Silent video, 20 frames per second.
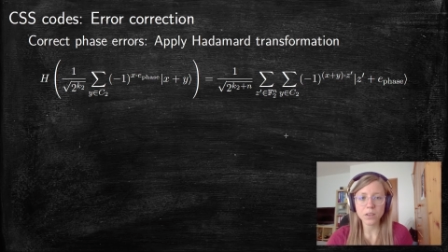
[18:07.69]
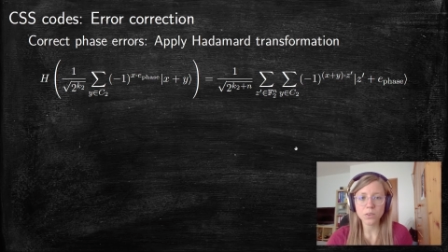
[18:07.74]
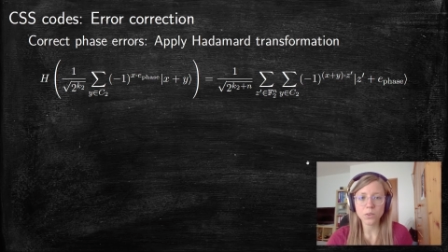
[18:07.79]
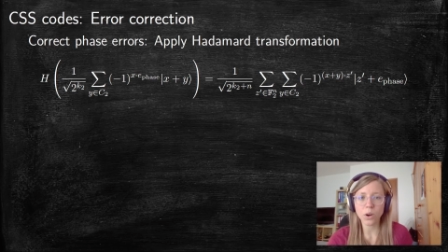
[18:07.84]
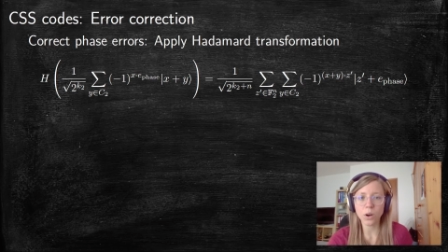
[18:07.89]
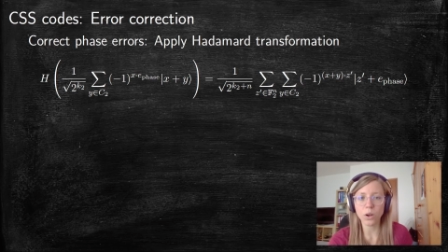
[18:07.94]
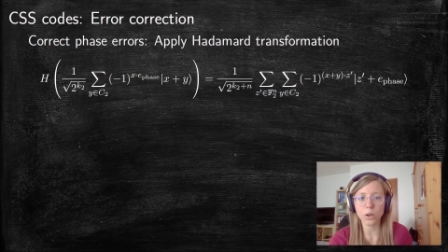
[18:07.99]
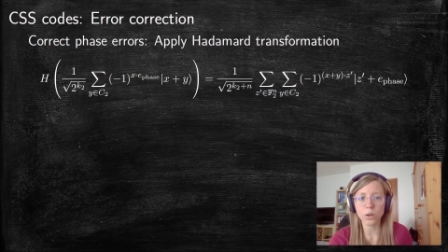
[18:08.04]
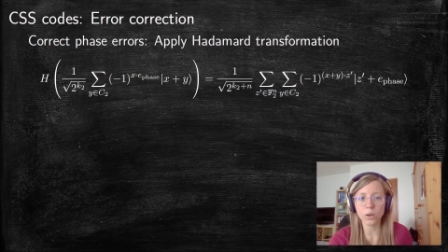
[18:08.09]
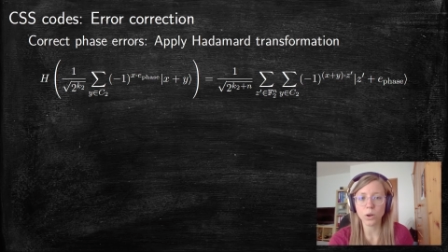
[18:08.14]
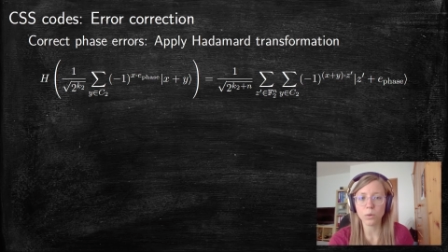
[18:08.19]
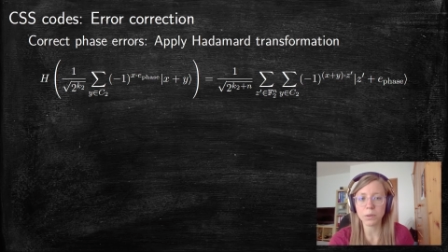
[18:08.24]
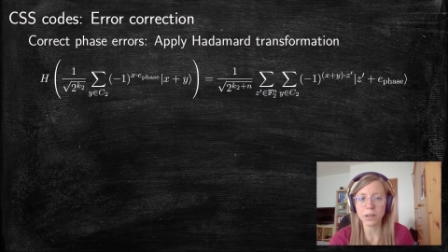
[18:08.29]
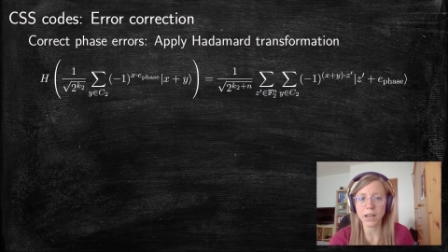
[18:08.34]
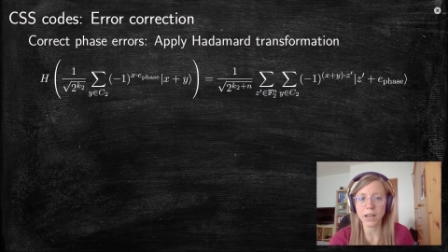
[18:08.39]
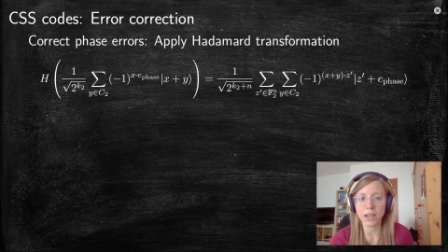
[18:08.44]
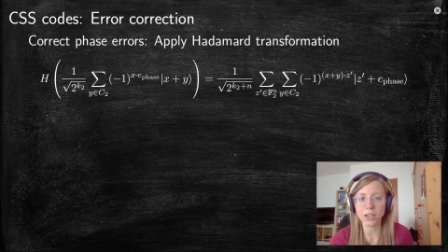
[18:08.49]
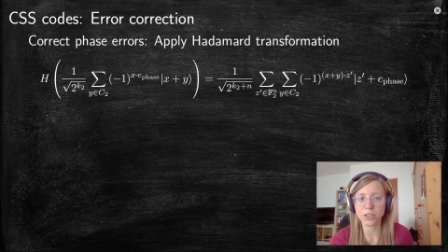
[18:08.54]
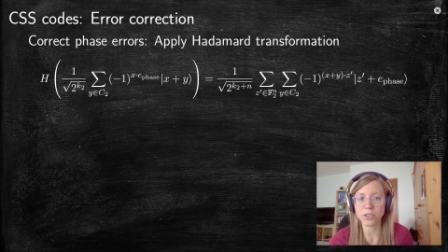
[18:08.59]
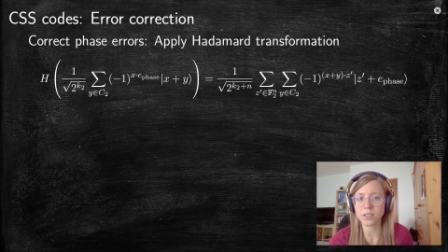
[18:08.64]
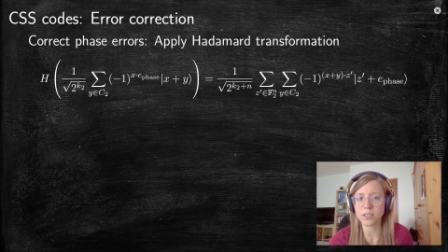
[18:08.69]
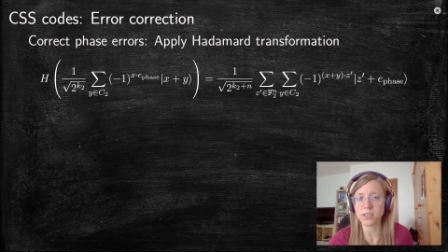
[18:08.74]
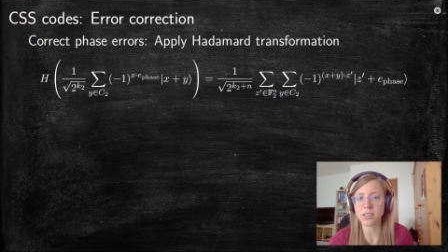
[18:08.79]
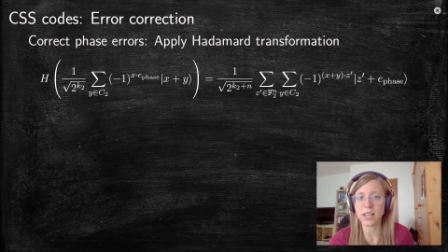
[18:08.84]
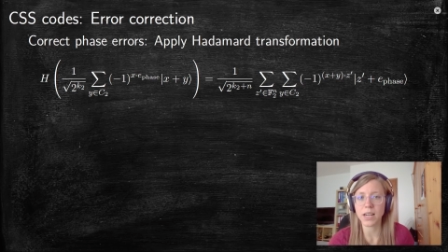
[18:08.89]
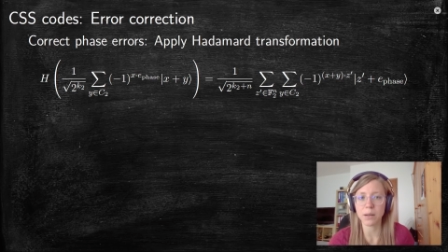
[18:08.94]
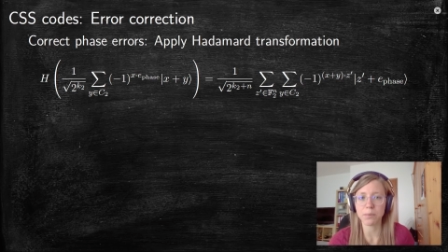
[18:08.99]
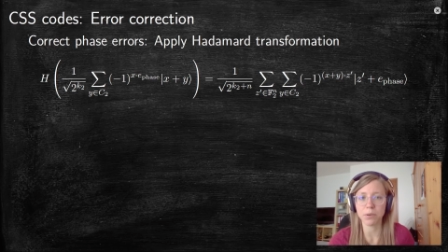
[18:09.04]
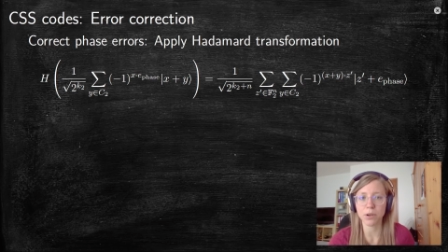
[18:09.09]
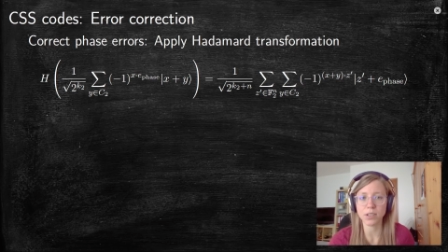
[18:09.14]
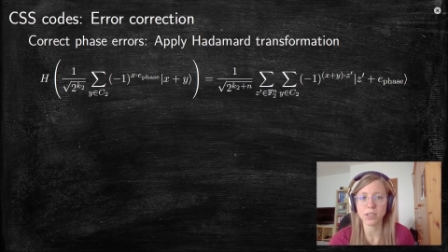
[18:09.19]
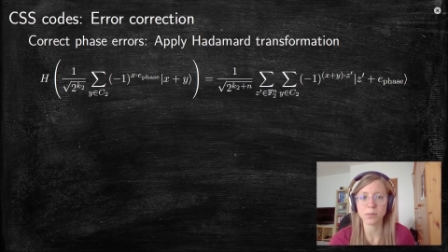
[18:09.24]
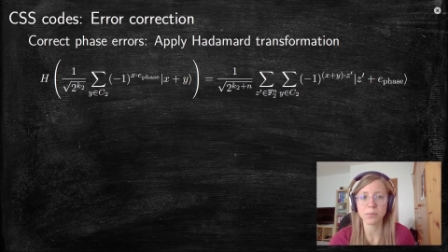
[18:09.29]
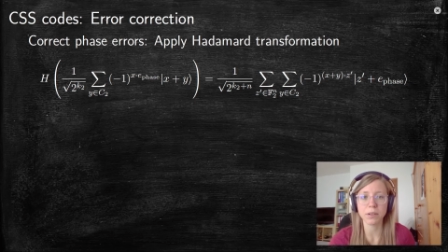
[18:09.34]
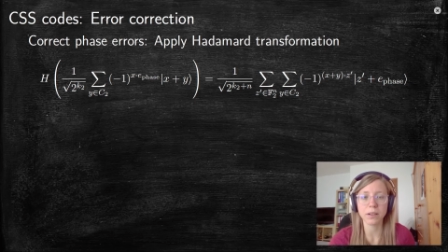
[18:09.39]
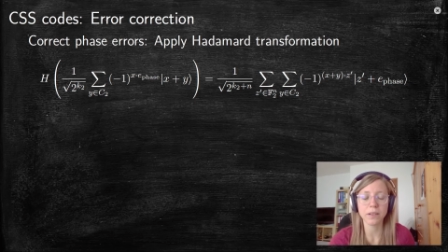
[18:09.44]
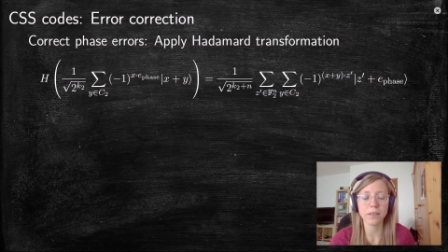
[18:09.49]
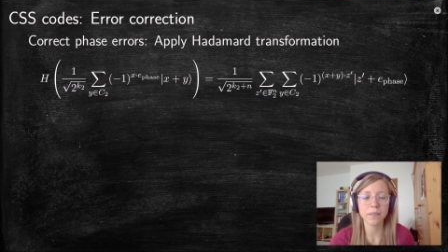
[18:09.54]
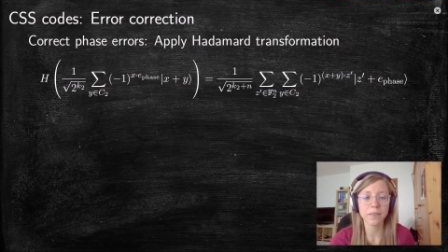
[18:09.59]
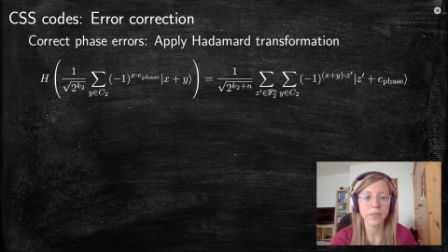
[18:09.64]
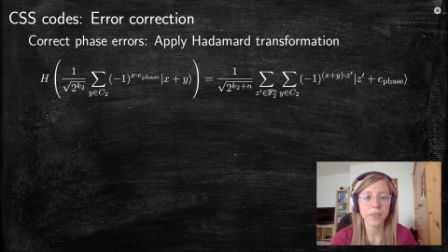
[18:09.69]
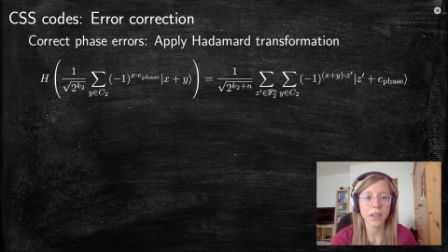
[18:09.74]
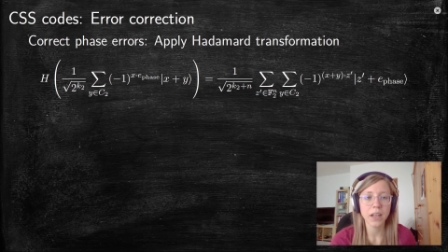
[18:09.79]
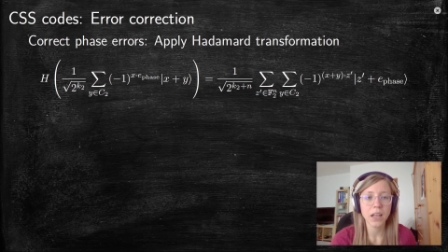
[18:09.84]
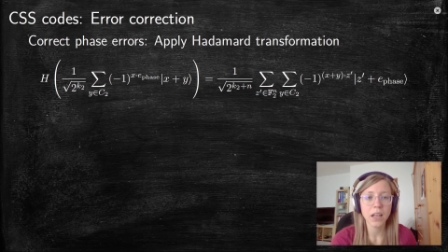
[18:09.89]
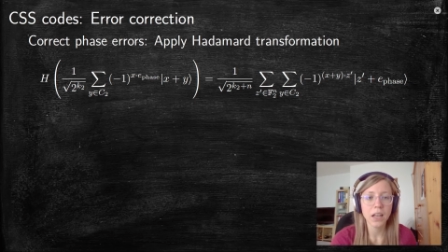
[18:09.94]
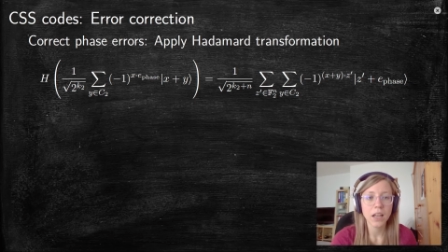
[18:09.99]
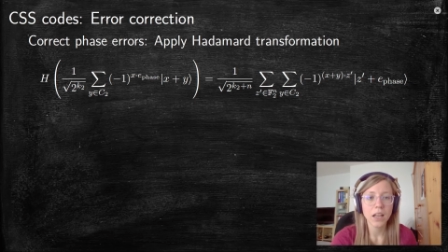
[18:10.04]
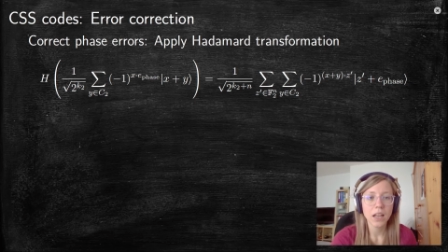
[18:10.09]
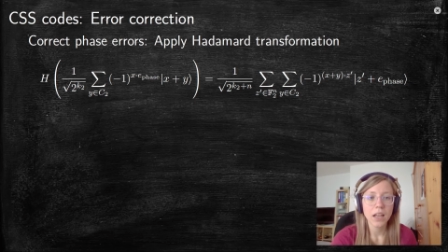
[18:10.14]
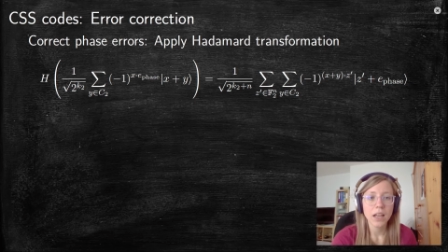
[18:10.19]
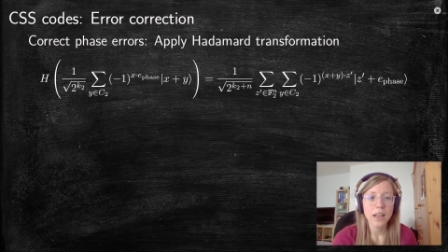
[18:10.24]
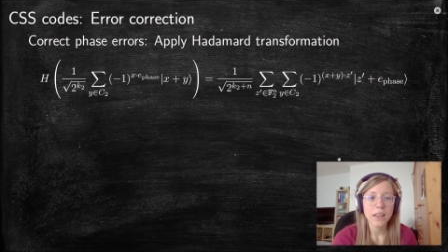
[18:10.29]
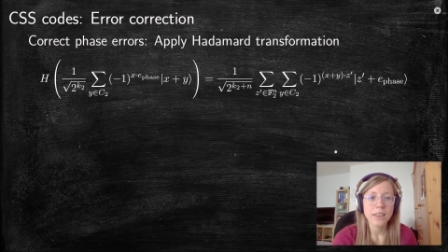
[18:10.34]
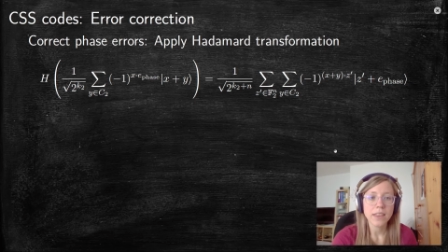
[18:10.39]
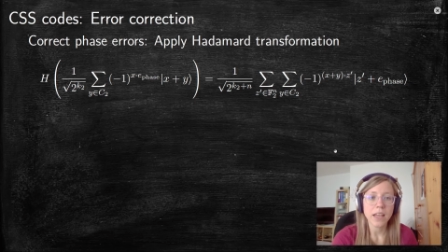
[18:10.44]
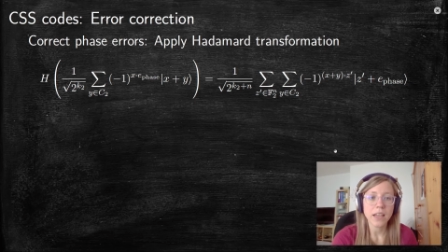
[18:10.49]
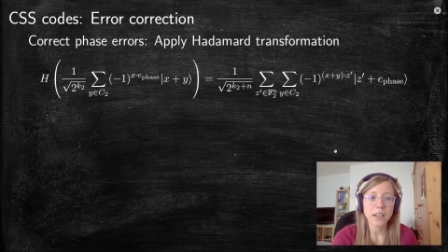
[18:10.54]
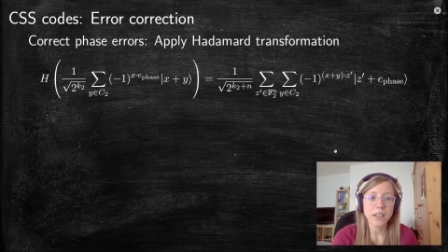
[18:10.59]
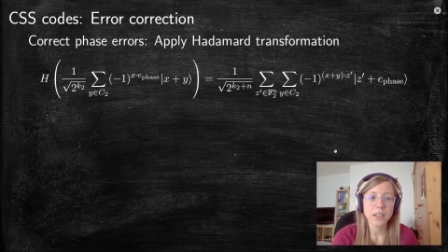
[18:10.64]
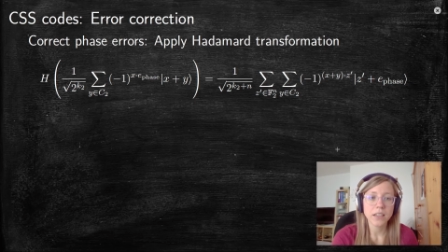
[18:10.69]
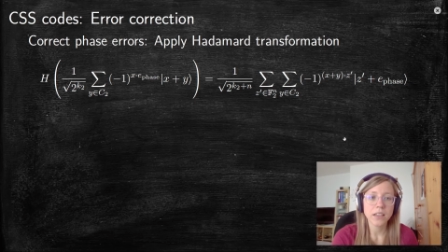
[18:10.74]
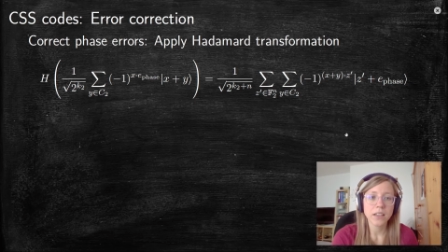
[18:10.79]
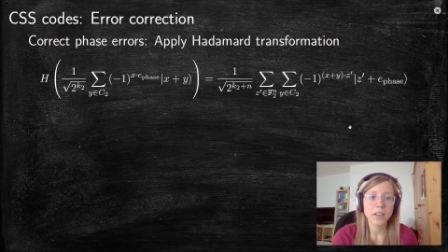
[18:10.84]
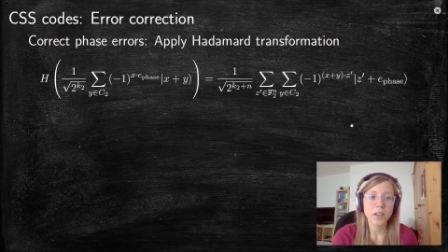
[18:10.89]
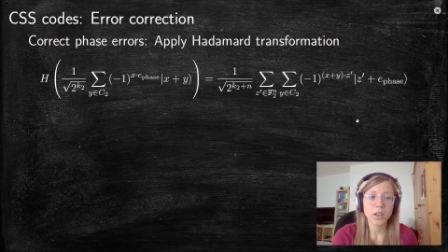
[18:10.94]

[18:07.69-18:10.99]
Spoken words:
So all combinations that are possible. Then